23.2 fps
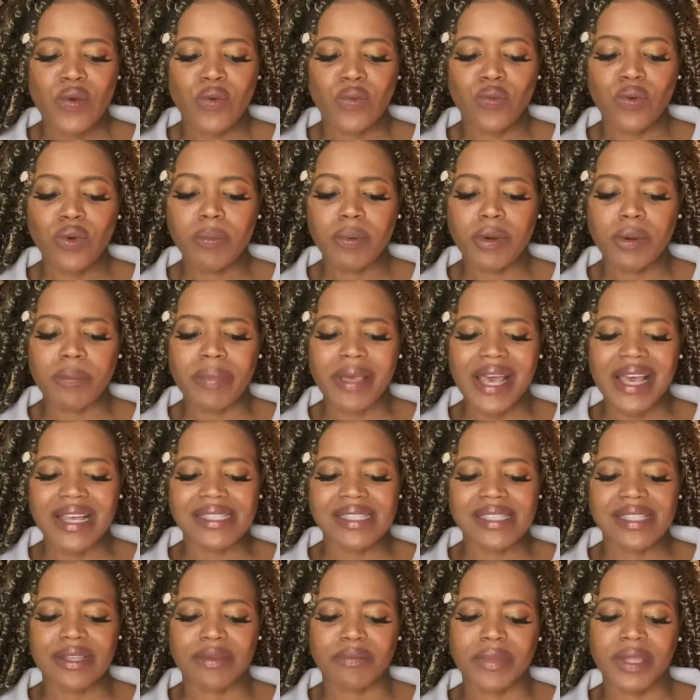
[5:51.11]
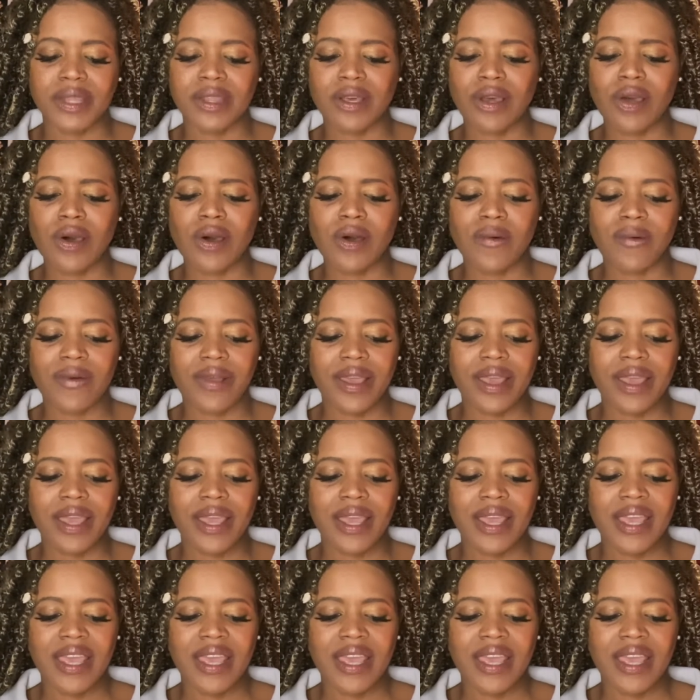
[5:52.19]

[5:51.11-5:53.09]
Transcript: Rupert passed them in the hallway.